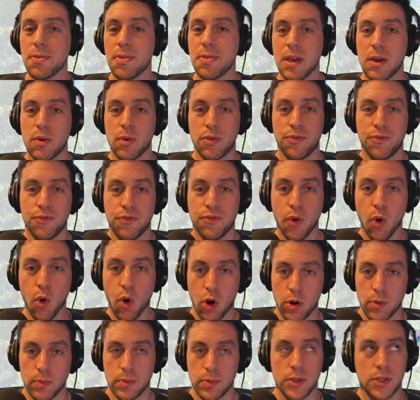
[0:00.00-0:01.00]
the thing with
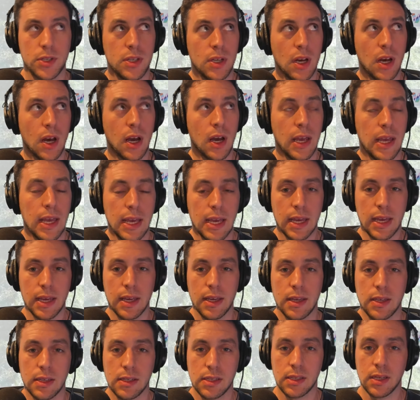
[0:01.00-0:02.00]
Forbes uh,
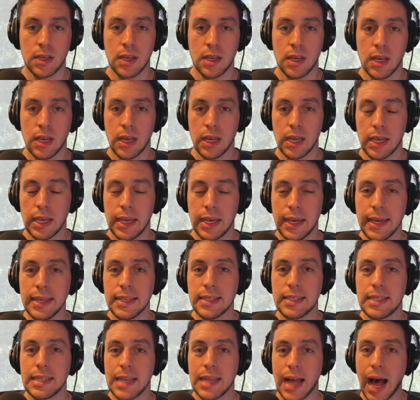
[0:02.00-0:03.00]
is
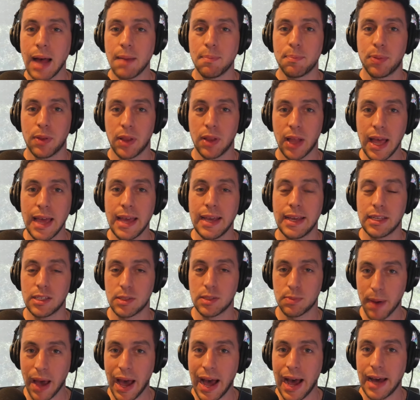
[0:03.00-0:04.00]
he's not playing
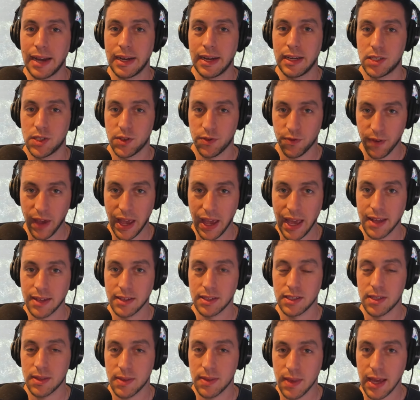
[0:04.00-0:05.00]
as bad as
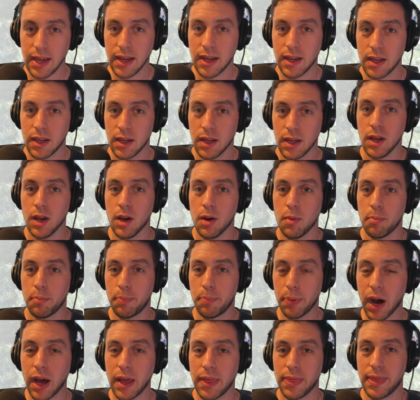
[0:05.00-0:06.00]
fans think,
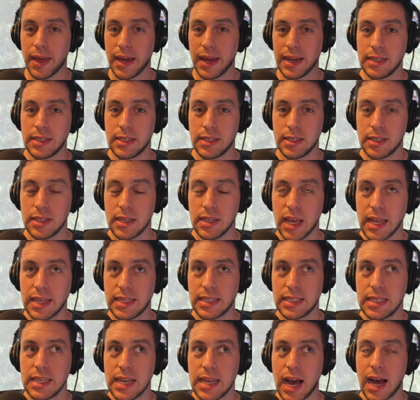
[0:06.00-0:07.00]
but that
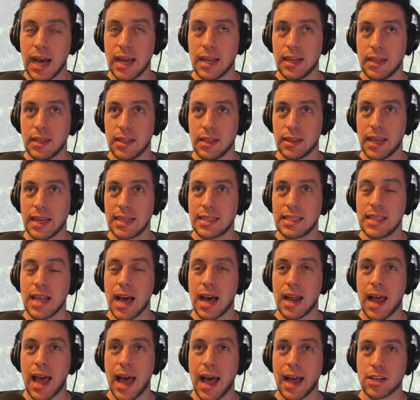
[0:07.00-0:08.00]
it's not that's
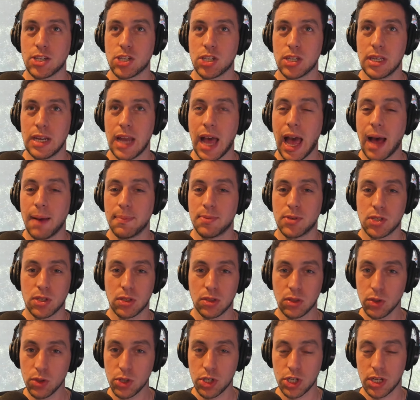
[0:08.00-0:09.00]
not actually an
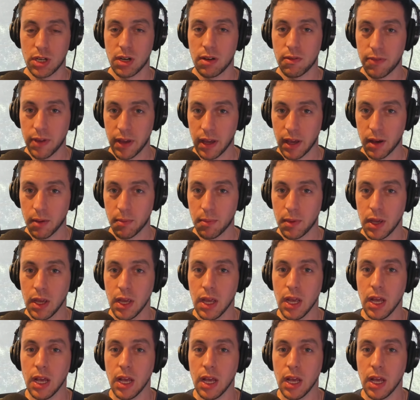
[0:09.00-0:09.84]
absolution of him.